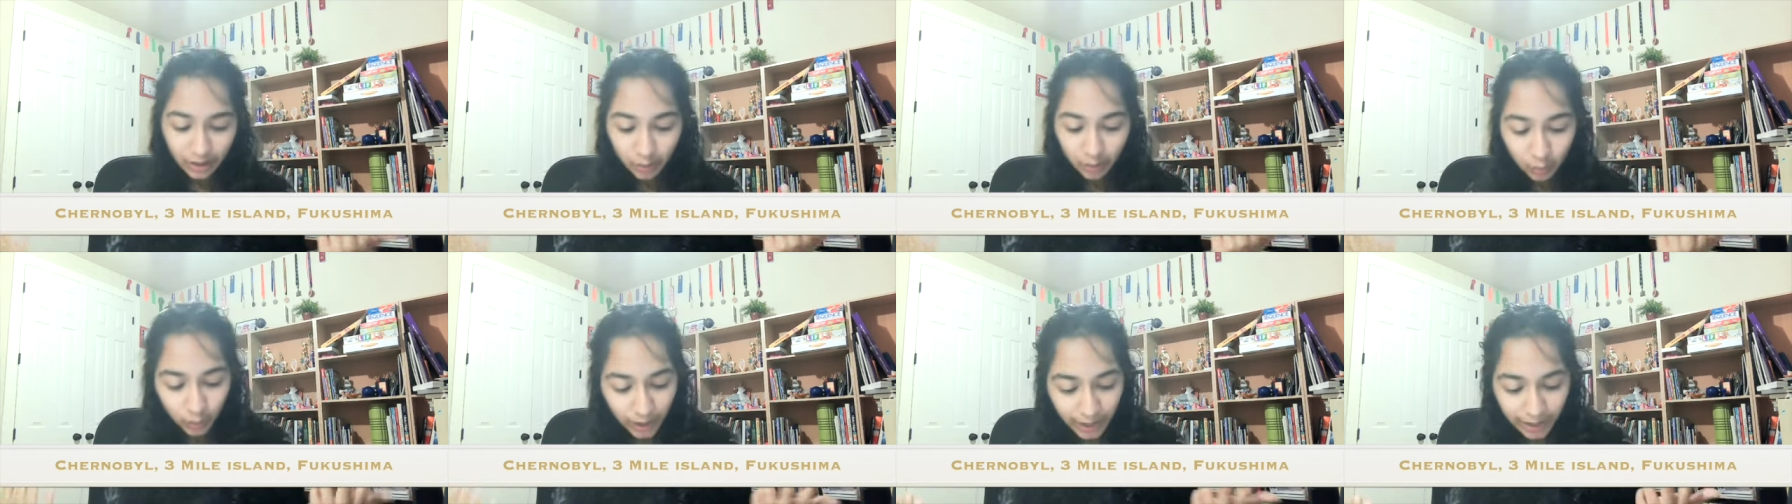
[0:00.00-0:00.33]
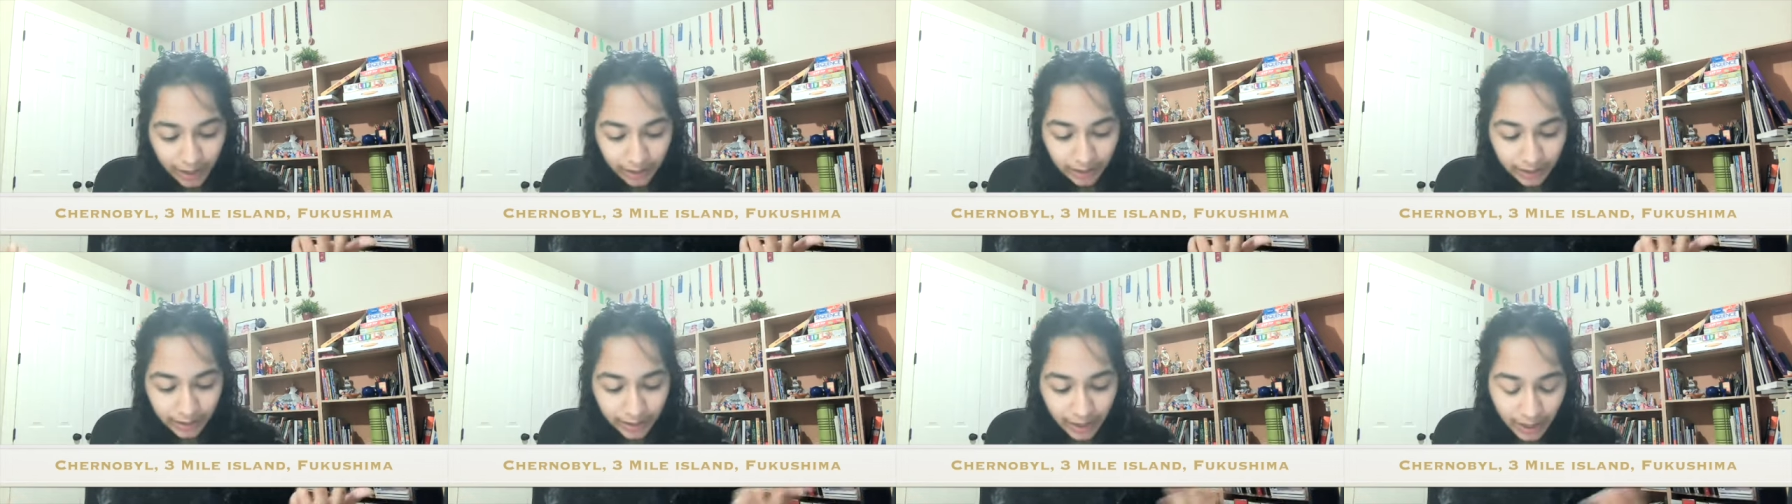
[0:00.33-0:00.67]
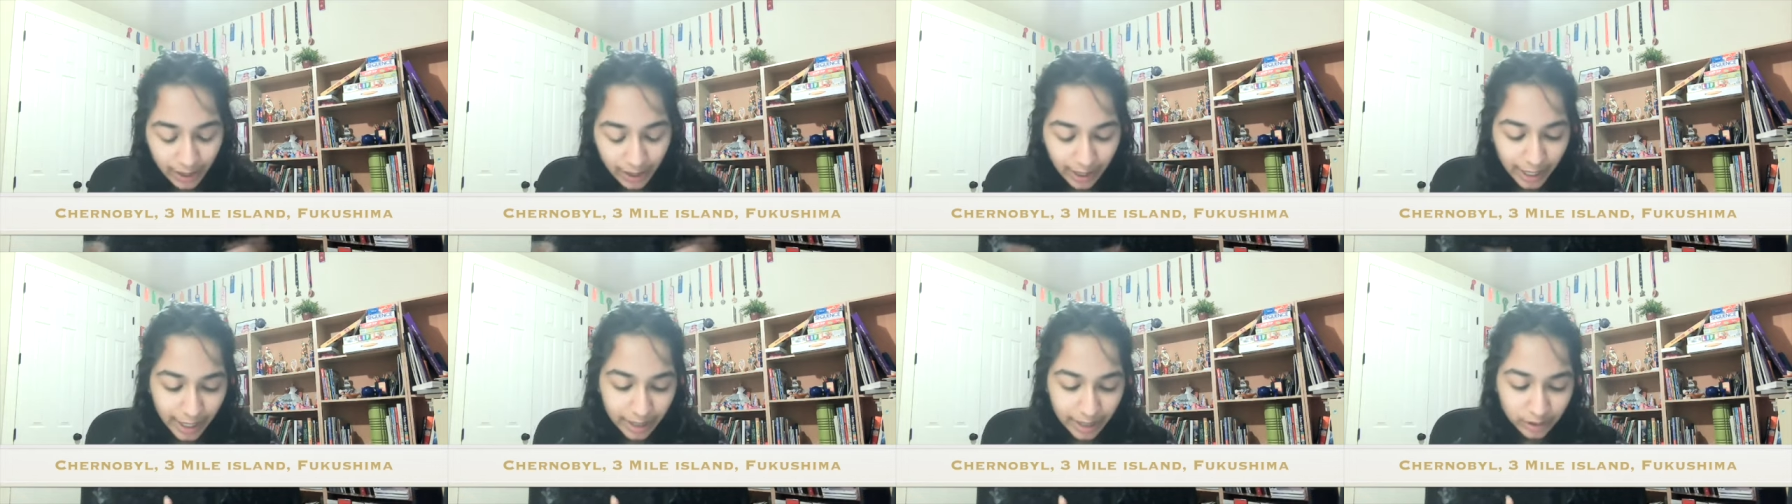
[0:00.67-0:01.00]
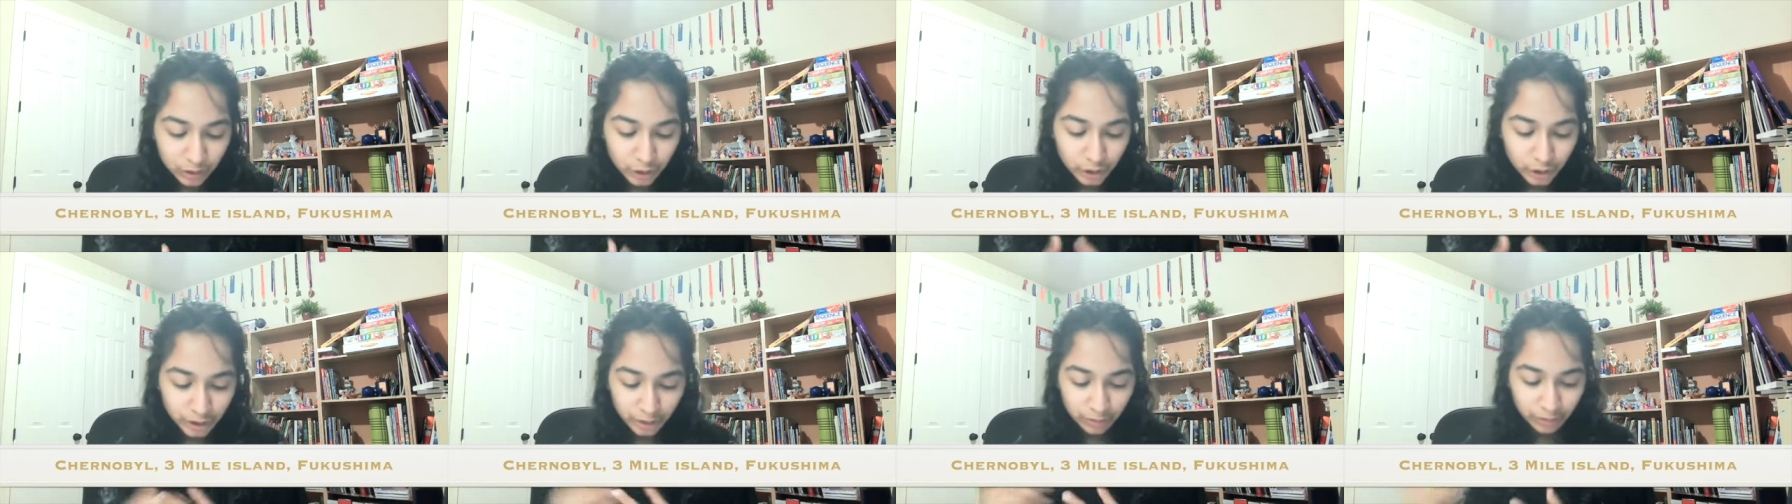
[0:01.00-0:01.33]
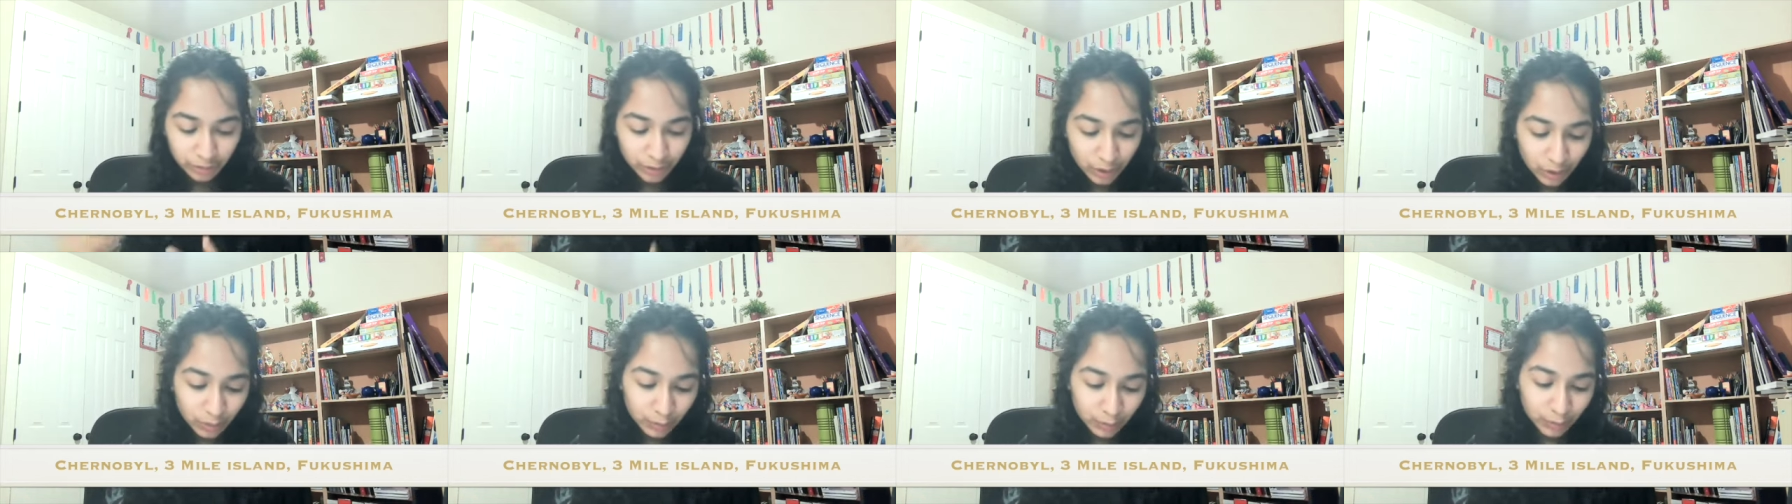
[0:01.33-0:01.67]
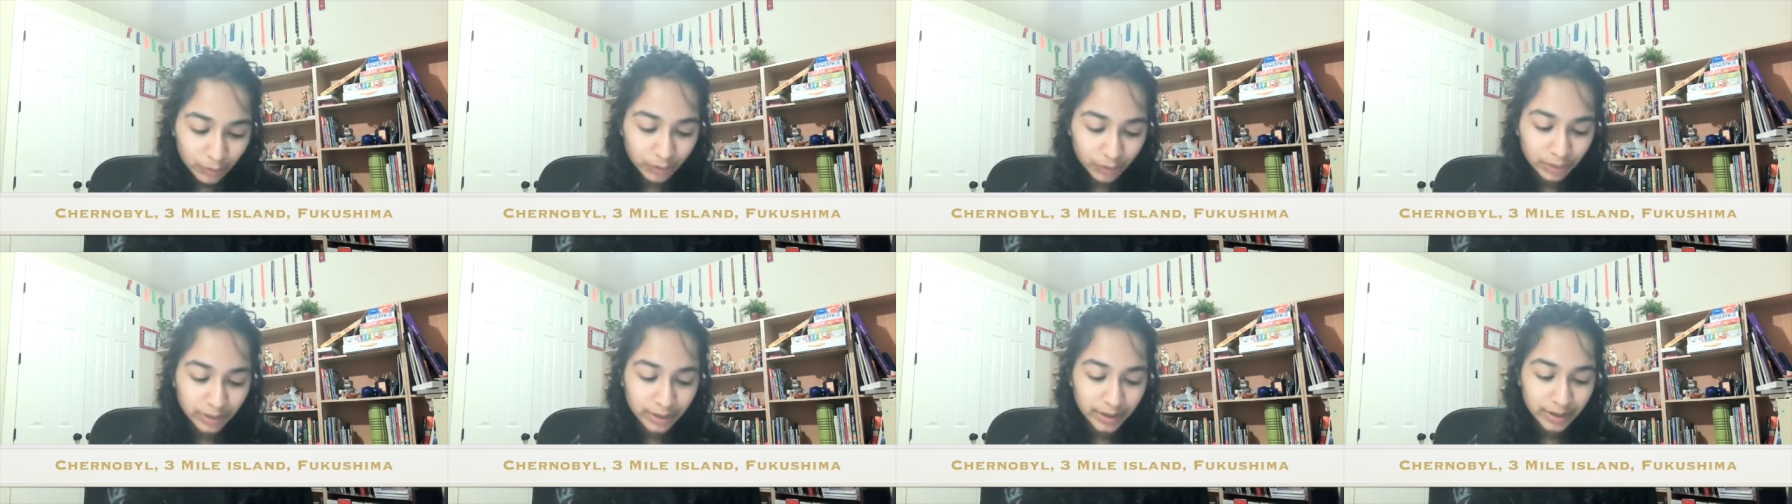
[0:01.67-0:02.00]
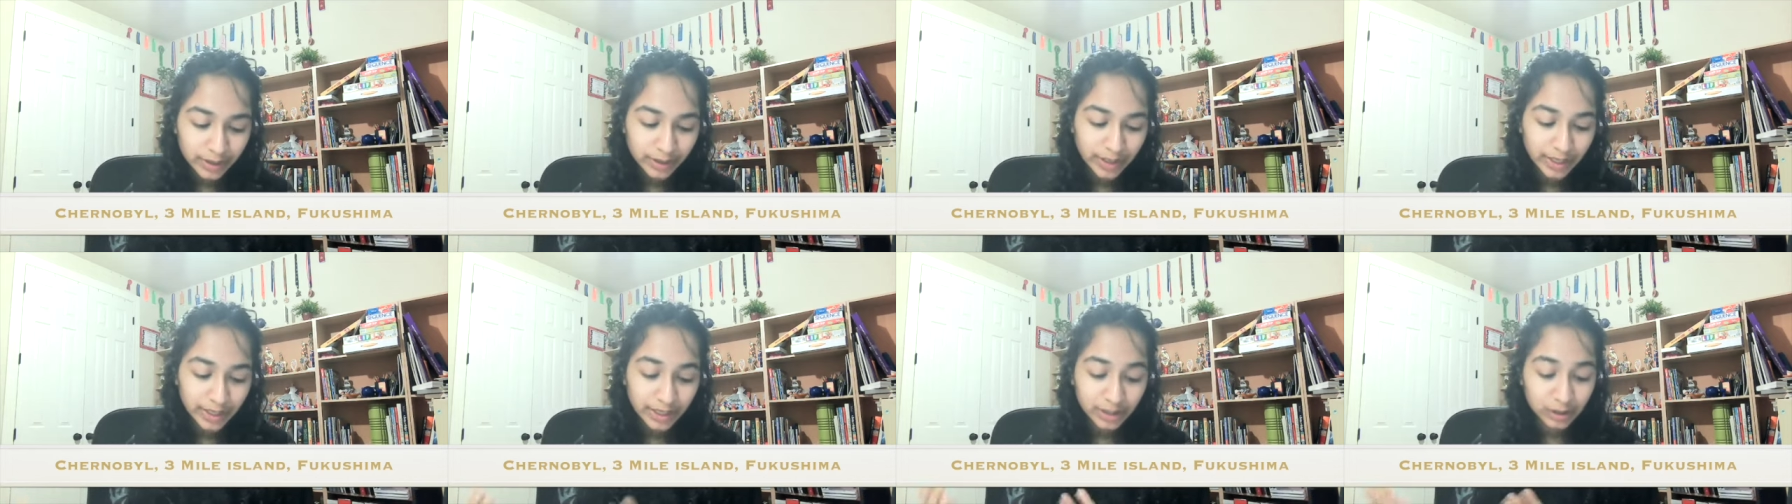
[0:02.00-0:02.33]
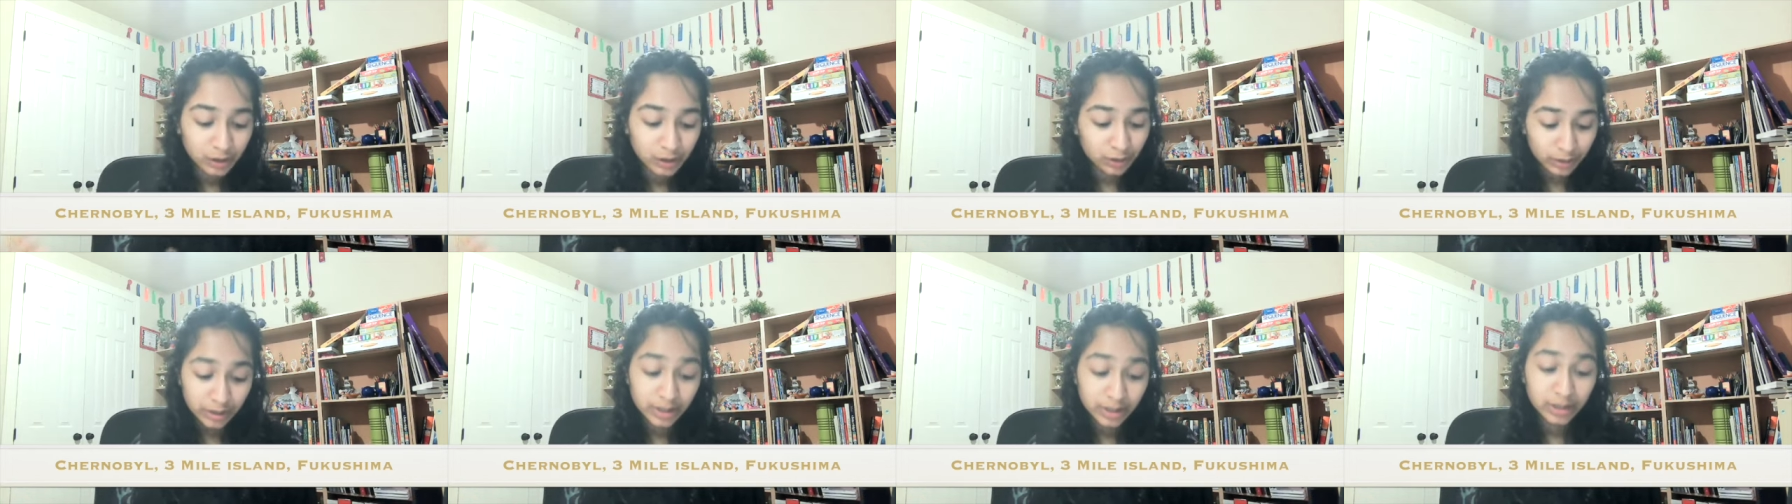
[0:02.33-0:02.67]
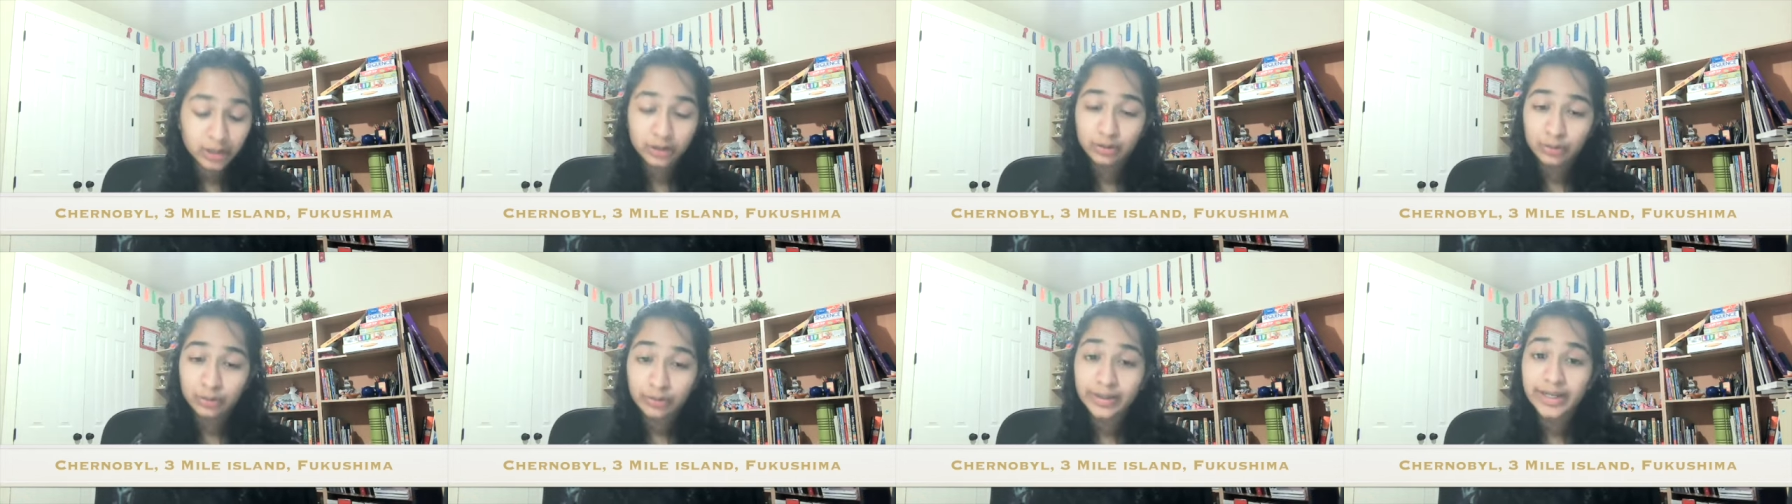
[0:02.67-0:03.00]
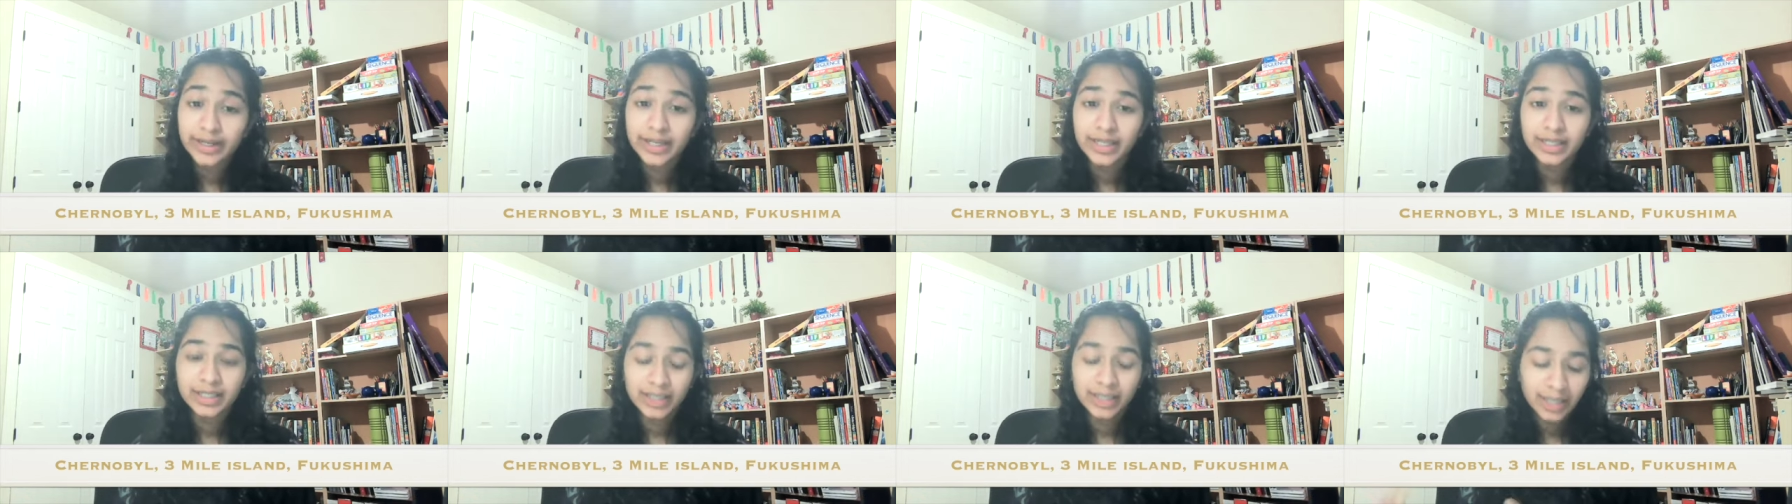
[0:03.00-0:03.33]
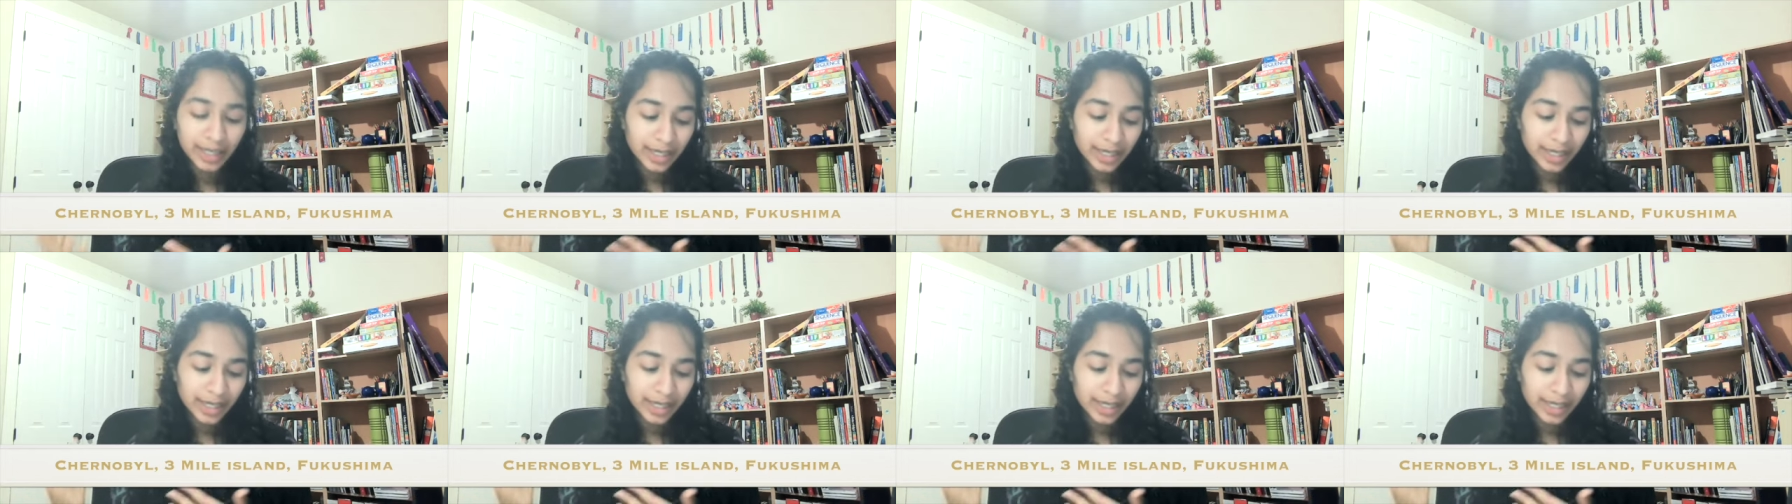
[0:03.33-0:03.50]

Well, at Chernobyl in Ukraine,